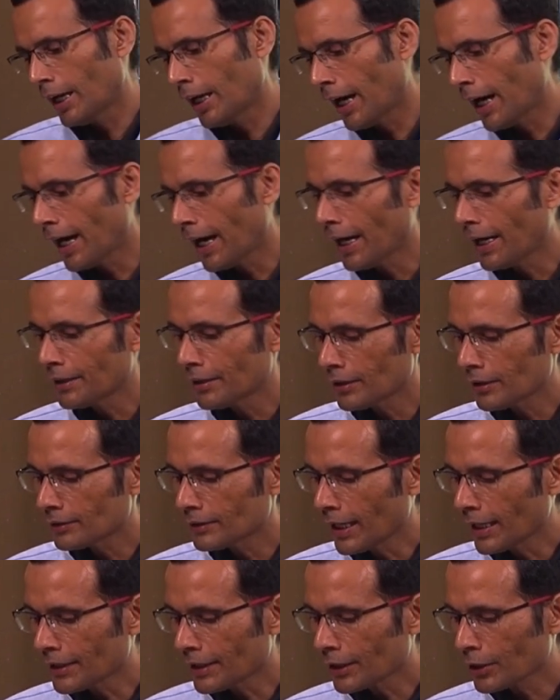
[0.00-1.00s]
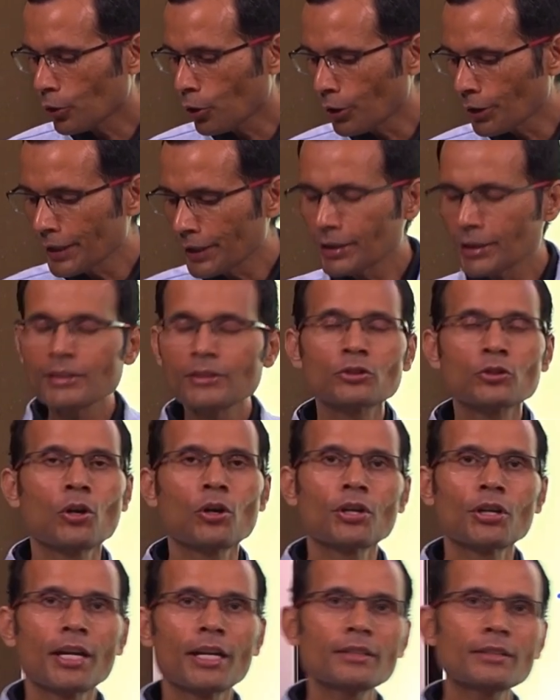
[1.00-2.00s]
and that recording is
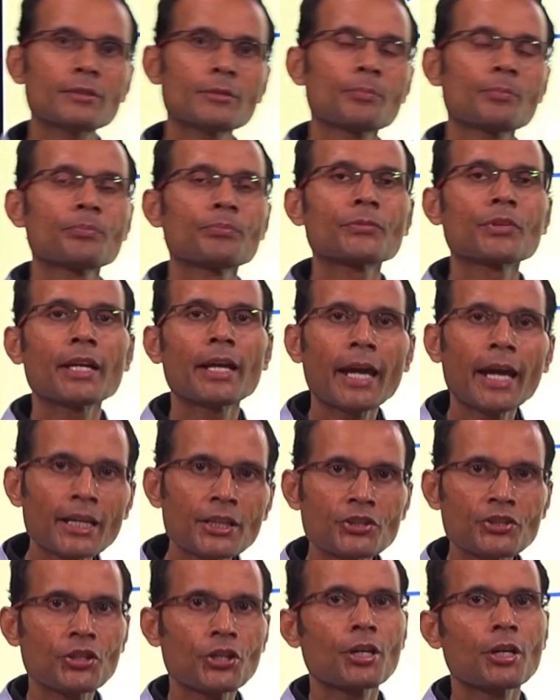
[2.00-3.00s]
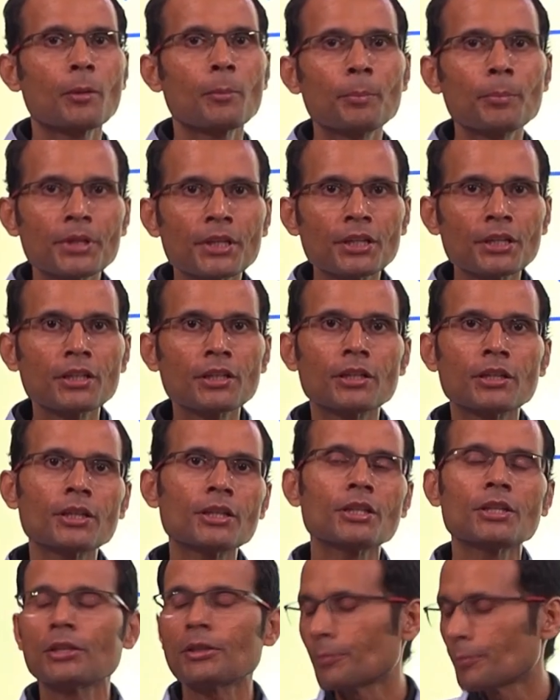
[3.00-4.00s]
called as
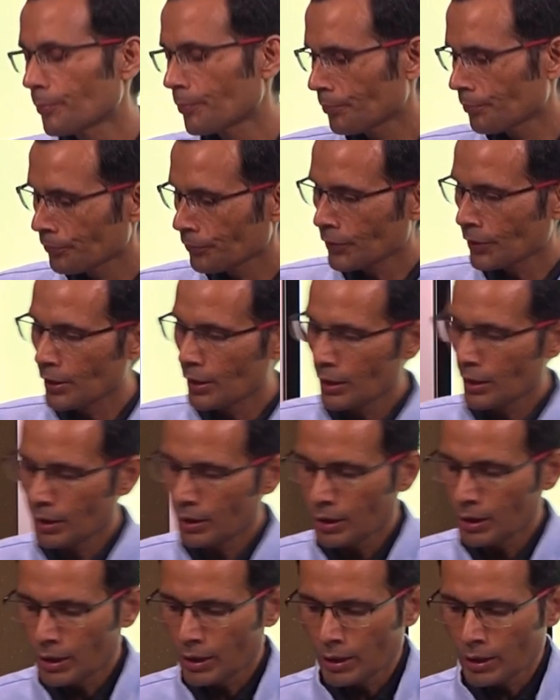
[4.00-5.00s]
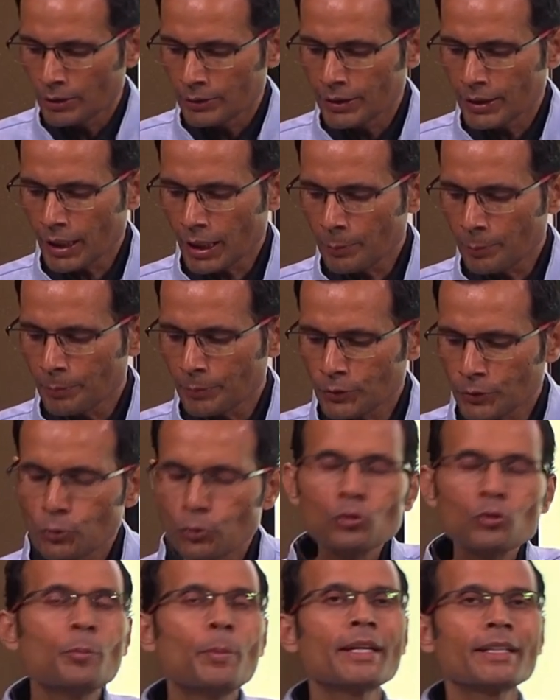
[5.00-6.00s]
HBE. There are
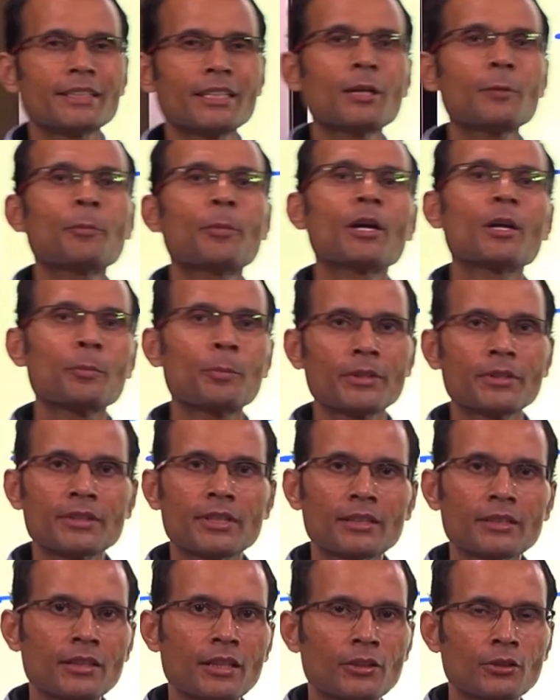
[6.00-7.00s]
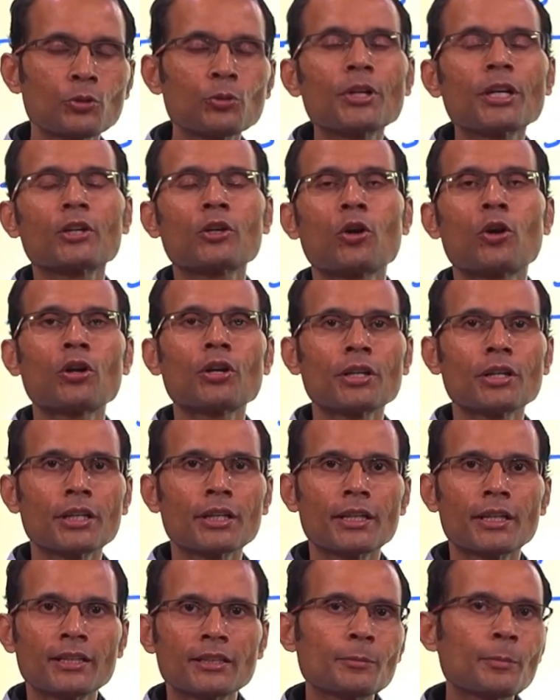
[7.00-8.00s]
two basic purposes to record
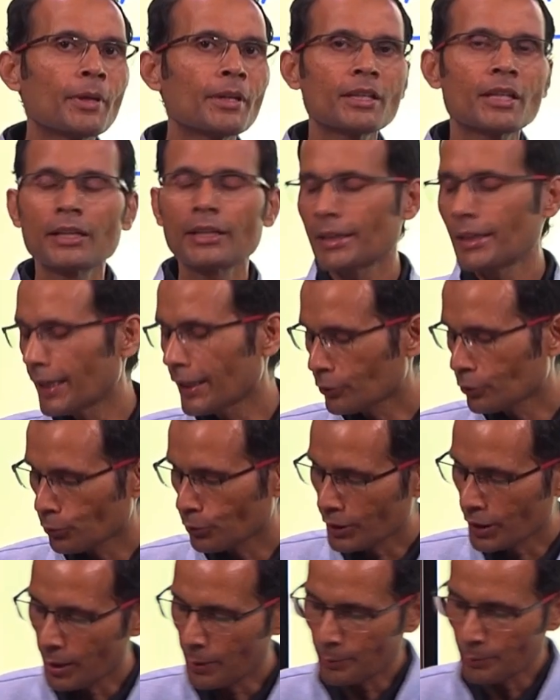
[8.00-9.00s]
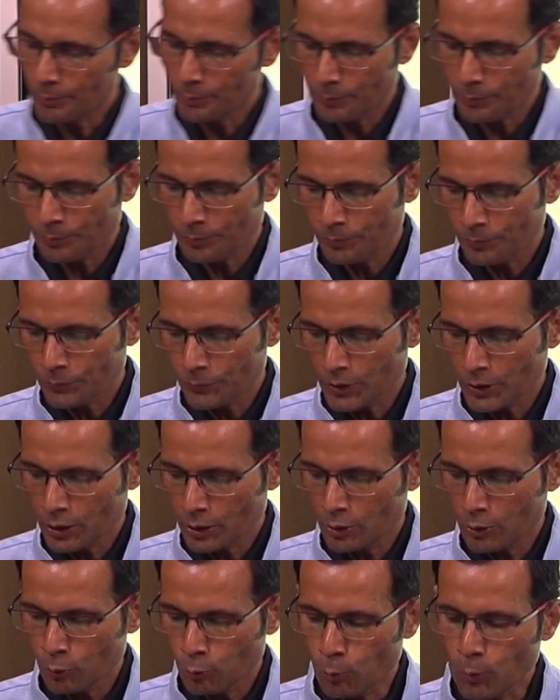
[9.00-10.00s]
his bundle electrogram.
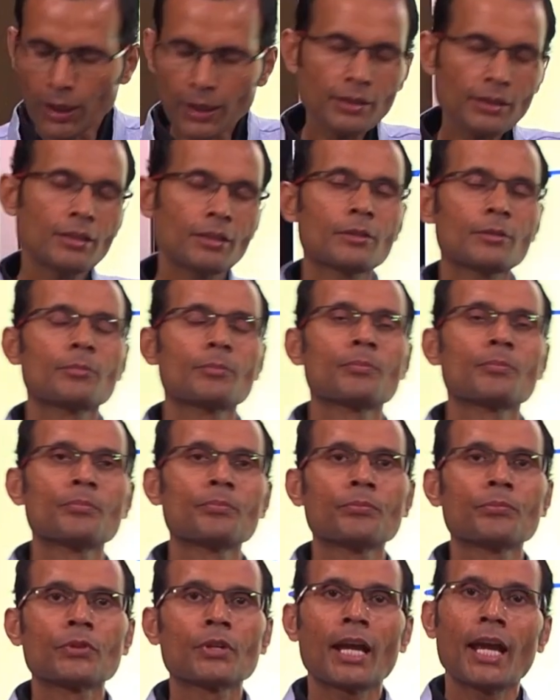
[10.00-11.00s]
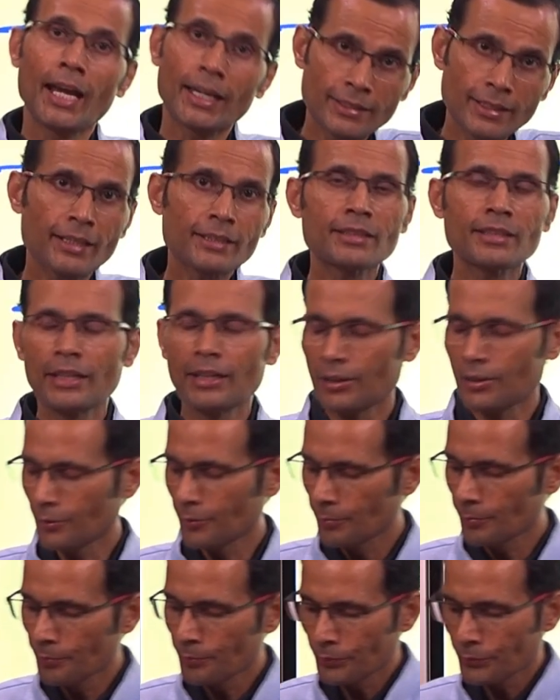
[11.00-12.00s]
One, as I said,
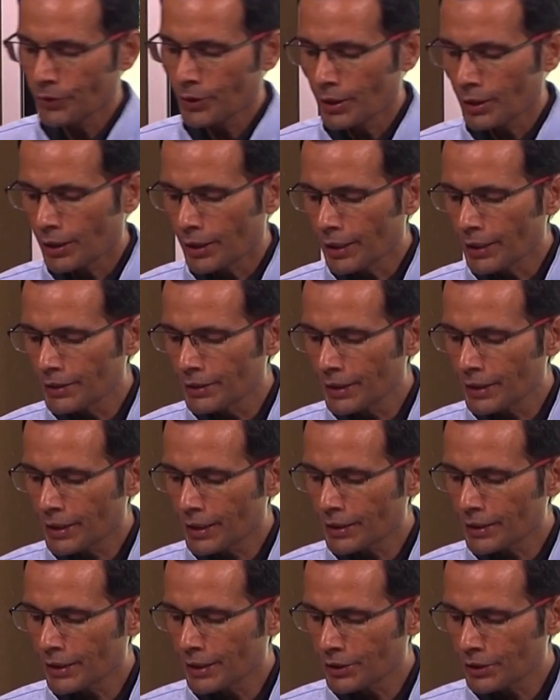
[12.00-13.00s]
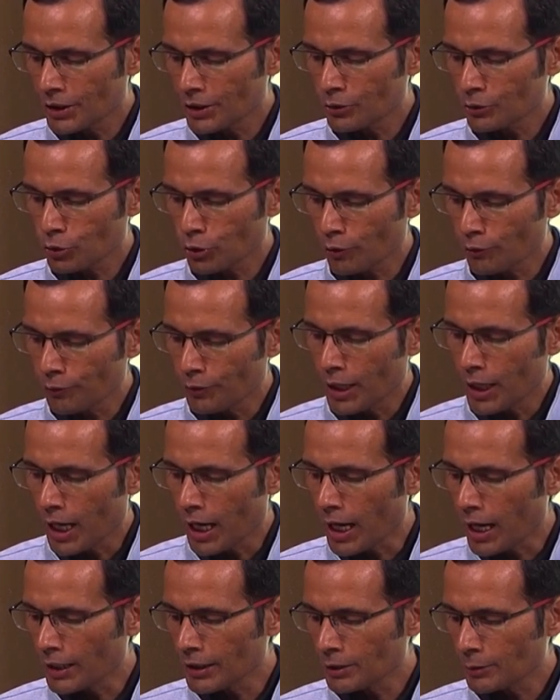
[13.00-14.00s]
in the conditions of
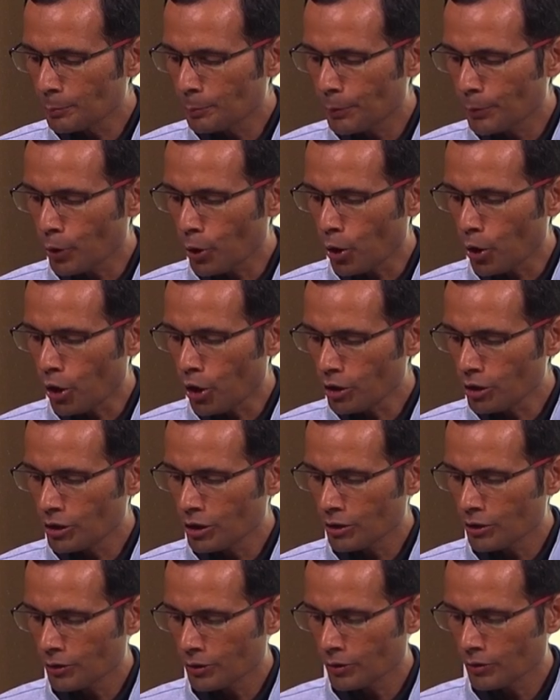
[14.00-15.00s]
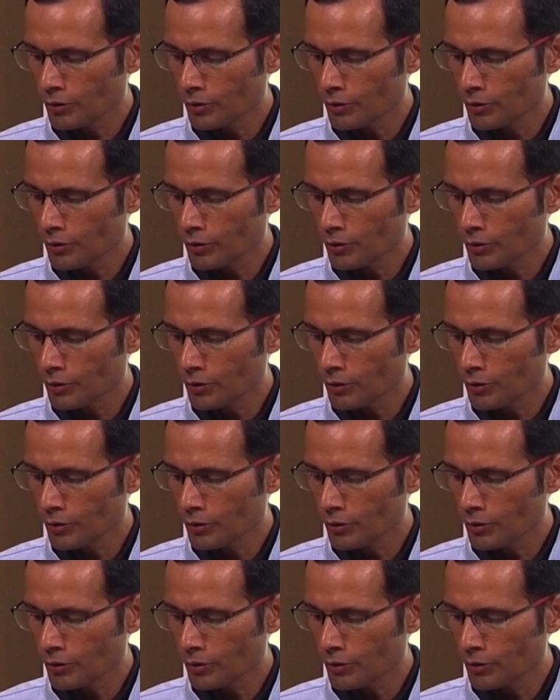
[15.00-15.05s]
heart block,